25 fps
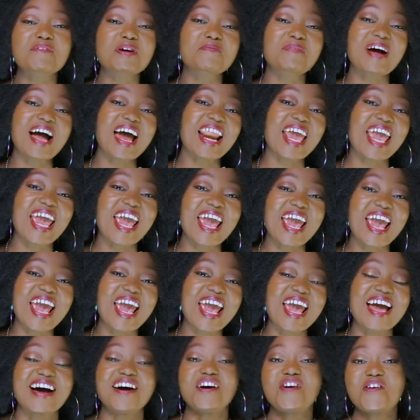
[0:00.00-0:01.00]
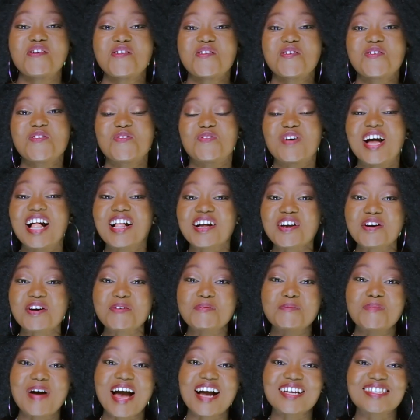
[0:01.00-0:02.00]
everybody!
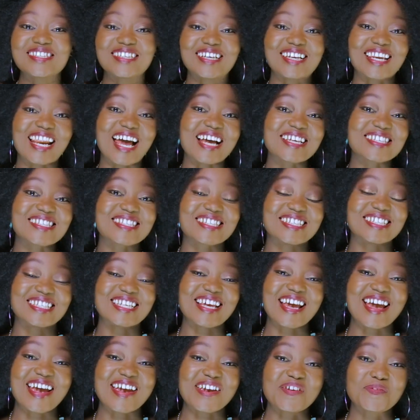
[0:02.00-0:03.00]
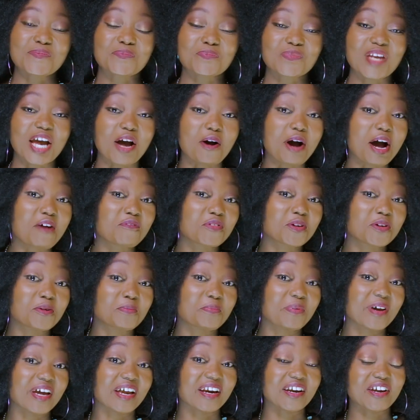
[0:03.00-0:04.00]
Welcome back to class today. How have
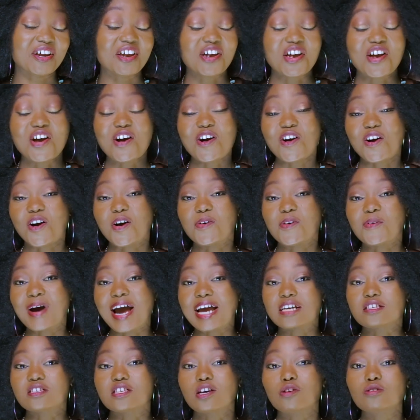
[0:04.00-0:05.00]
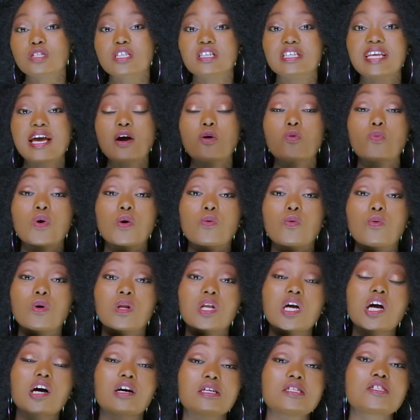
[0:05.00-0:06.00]
you been? All right, so today we
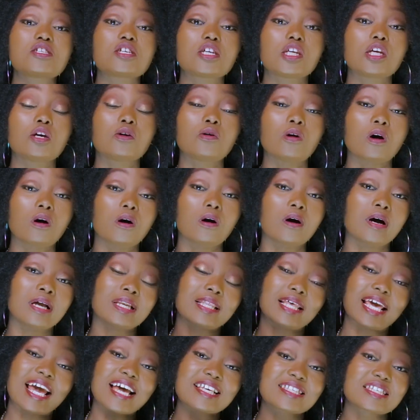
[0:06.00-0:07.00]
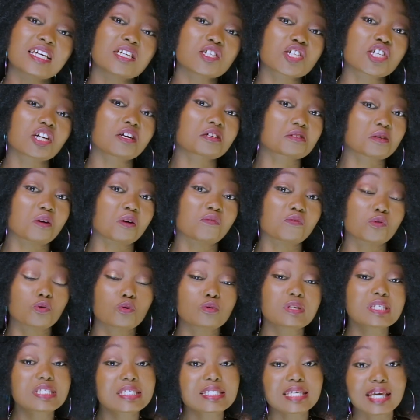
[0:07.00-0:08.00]
will continue on the essentials of
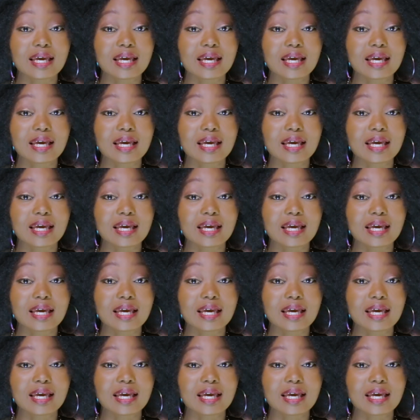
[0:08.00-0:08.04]
good